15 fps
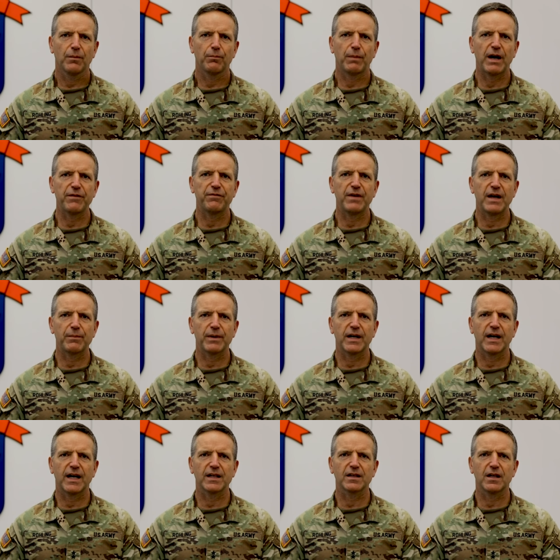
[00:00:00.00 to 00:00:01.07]
My family
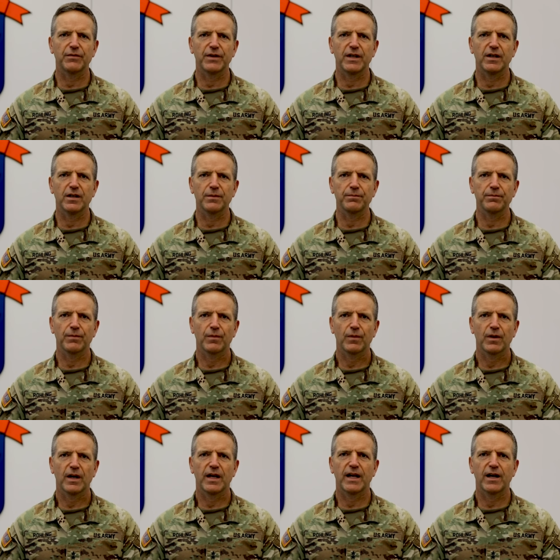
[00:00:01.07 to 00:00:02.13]
and I love it here,
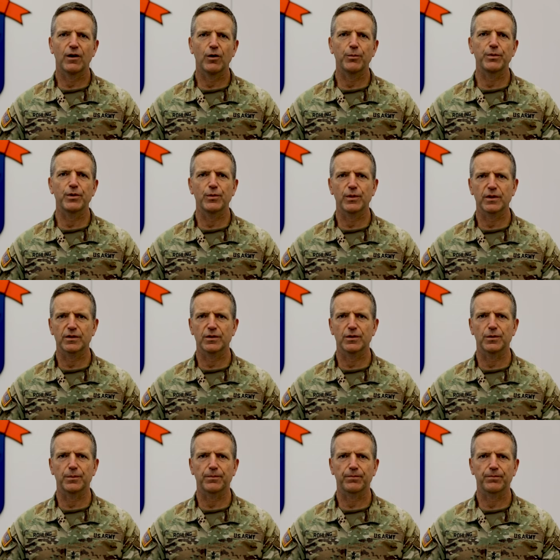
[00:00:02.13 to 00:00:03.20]
and I hope you will
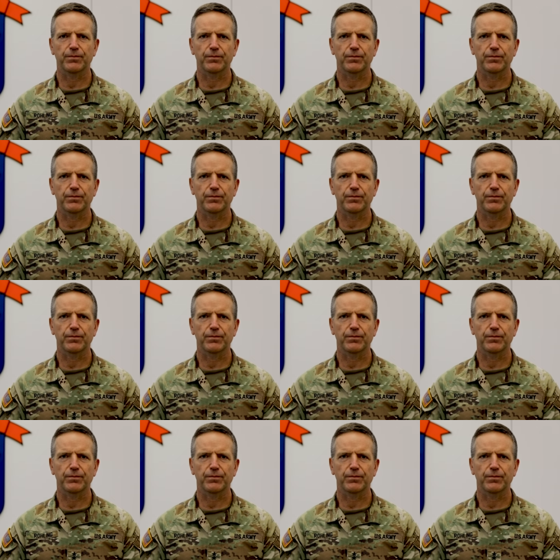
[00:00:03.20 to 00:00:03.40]
too.